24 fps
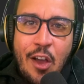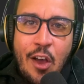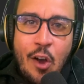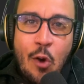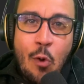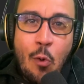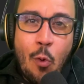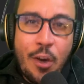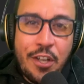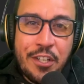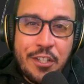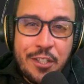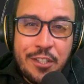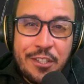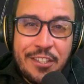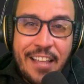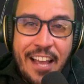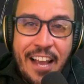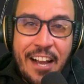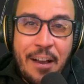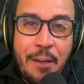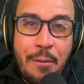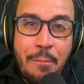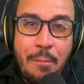Questions
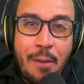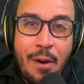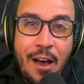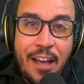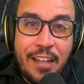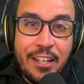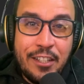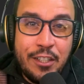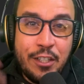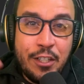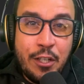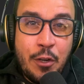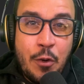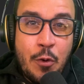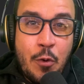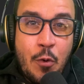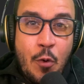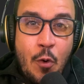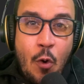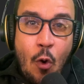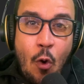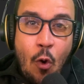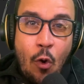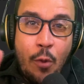that combine
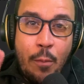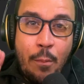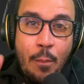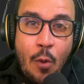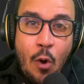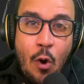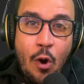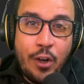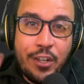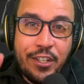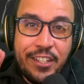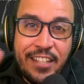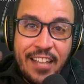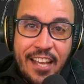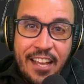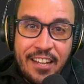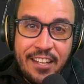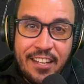two or more data